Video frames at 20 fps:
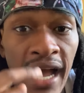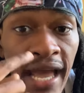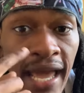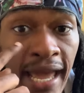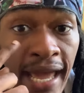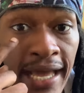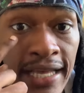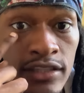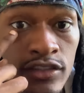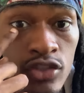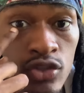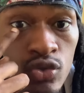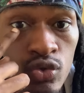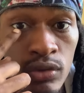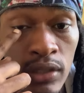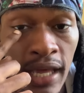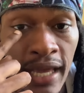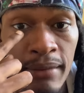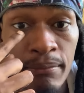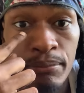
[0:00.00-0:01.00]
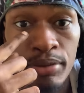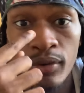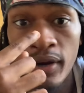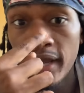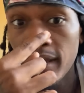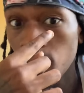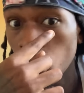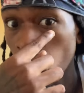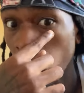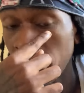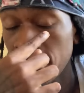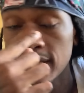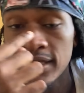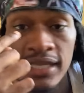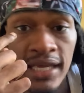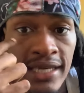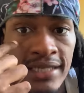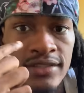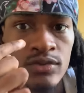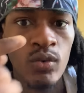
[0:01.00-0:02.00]
I had two like bright white
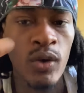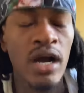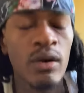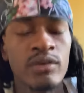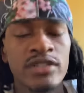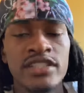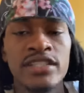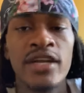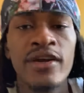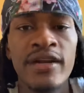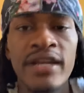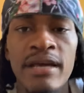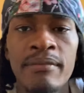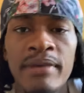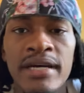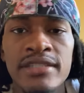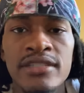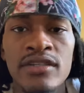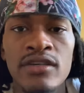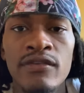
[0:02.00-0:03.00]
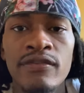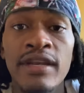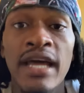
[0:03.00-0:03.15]
lights while I was staring at myself.